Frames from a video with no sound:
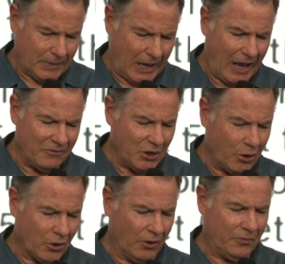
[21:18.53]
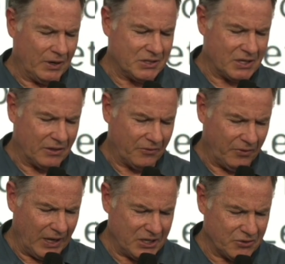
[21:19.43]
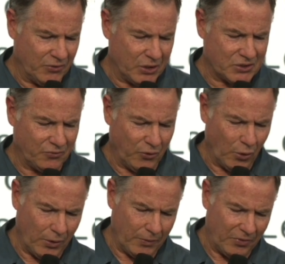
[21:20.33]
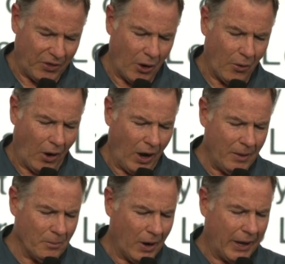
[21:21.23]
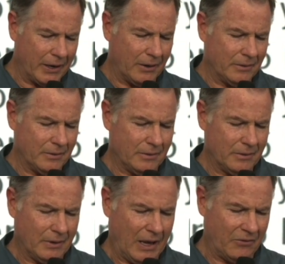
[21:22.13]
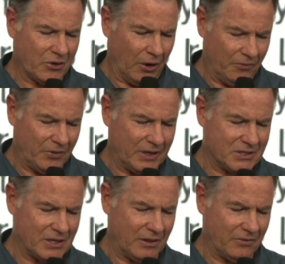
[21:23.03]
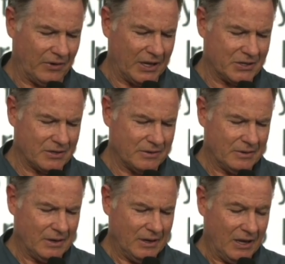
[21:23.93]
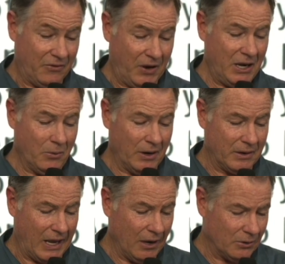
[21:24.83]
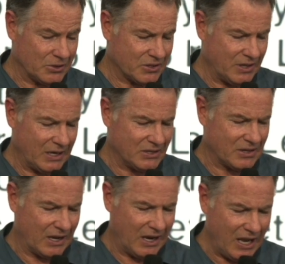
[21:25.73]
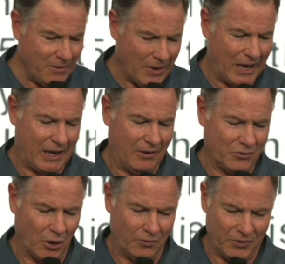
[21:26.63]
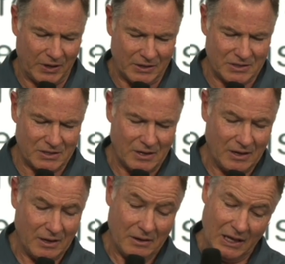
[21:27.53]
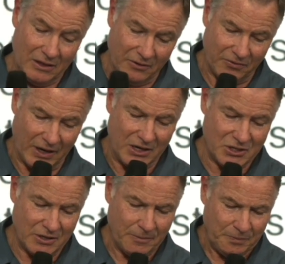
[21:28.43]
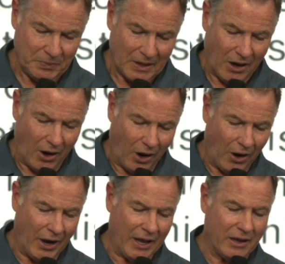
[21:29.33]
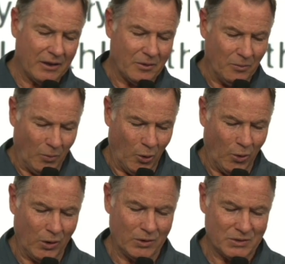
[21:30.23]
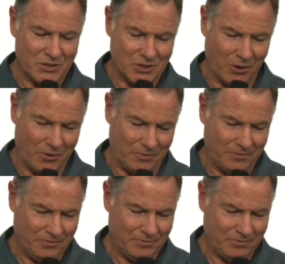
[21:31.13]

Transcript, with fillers: I have no confidence in the flesh, verse 4, though I might have confidence in the flesh. If anyone else thinks that he may have confidence in the flesh, I more so.